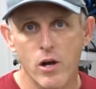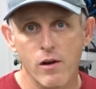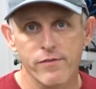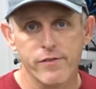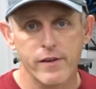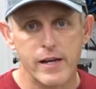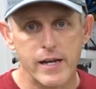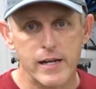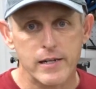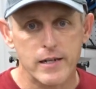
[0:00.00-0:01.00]
off
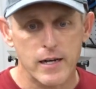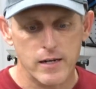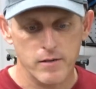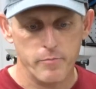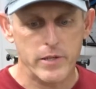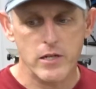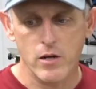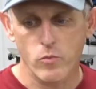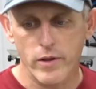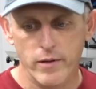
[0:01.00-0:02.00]
and be
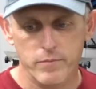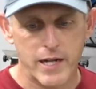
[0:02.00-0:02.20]
done with it.